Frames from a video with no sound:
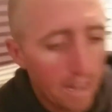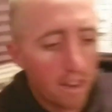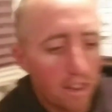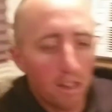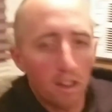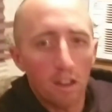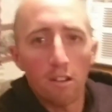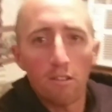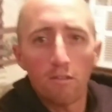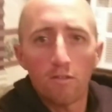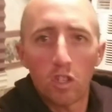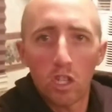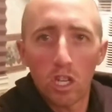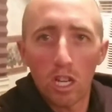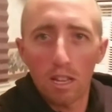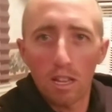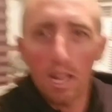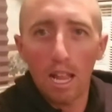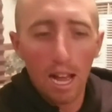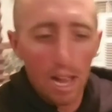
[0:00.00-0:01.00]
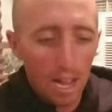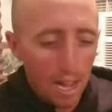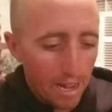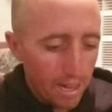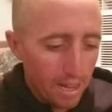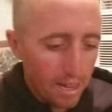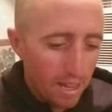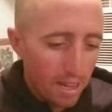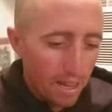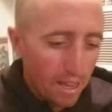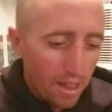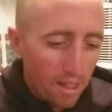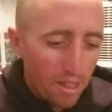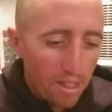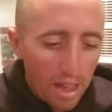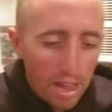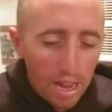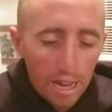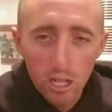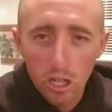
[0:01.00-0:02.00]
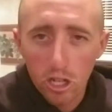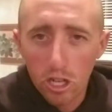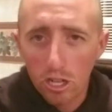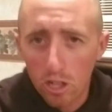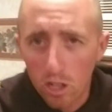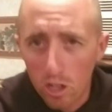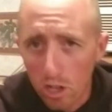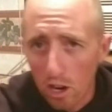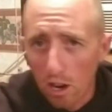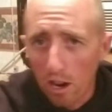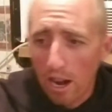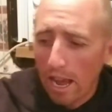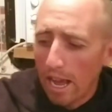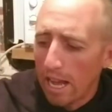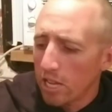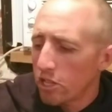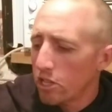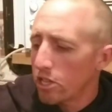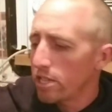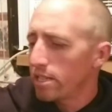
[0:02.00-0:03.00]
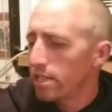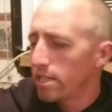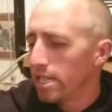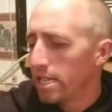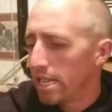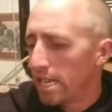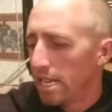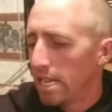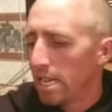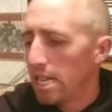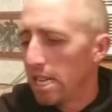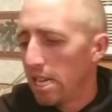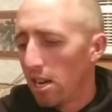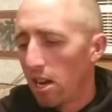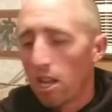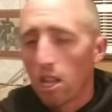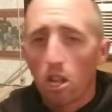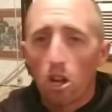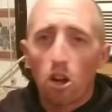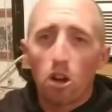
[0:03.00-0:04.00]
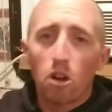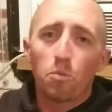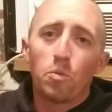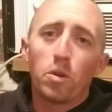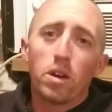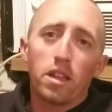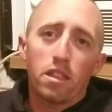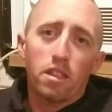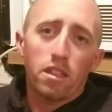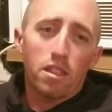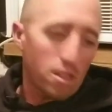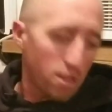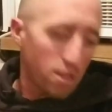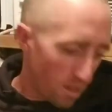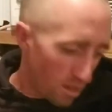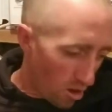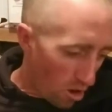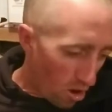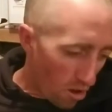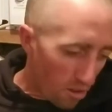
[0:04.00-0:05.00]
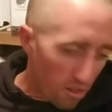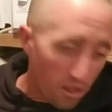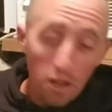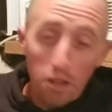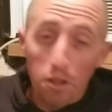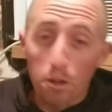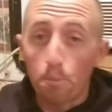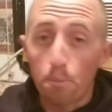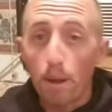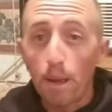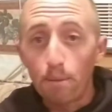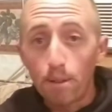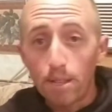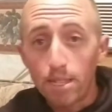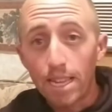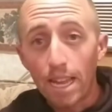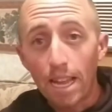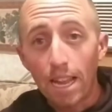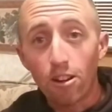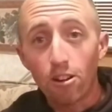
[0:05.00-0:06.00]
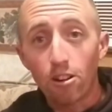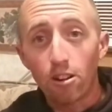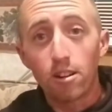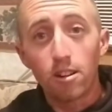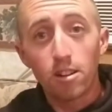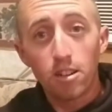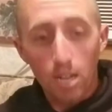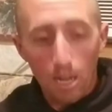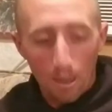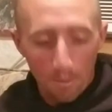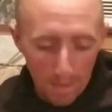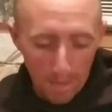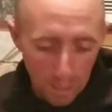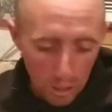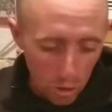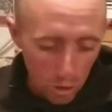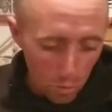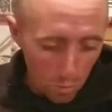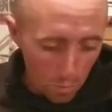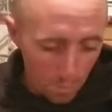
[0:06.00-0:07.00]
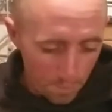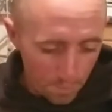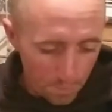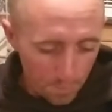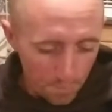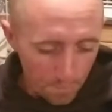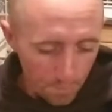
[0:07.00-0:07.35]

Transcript: end of July they should start hatching along with all the other babies that are coming due.